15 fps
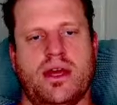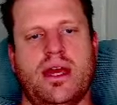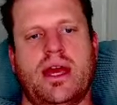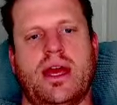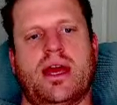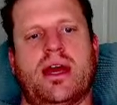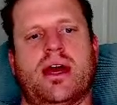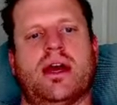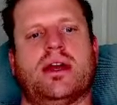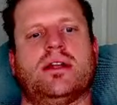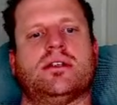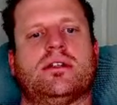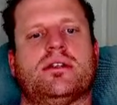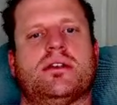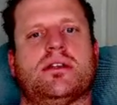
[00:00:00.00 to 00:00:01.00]
and
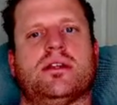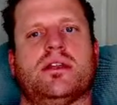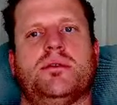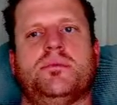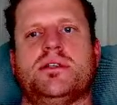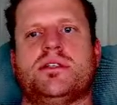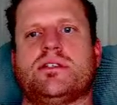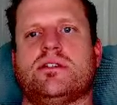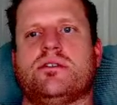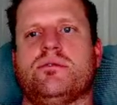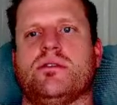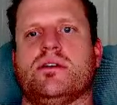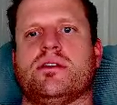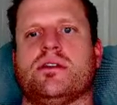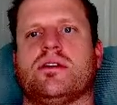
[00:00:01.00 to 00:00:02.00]
let me see where the
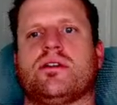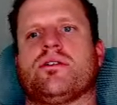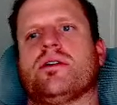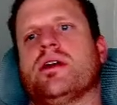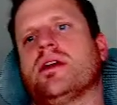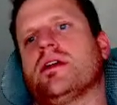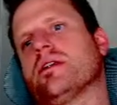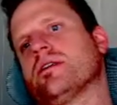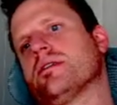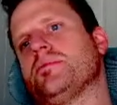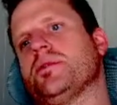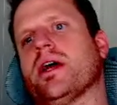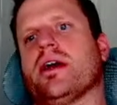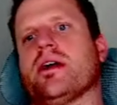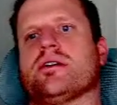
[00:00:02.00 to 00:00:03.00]
green
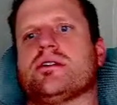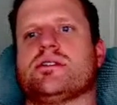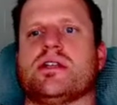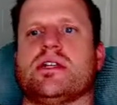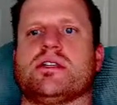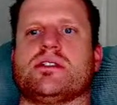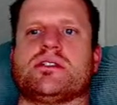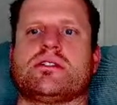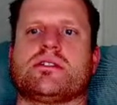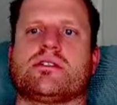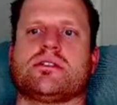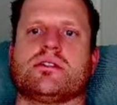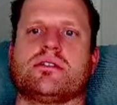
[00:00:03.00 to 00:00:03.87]
player sits.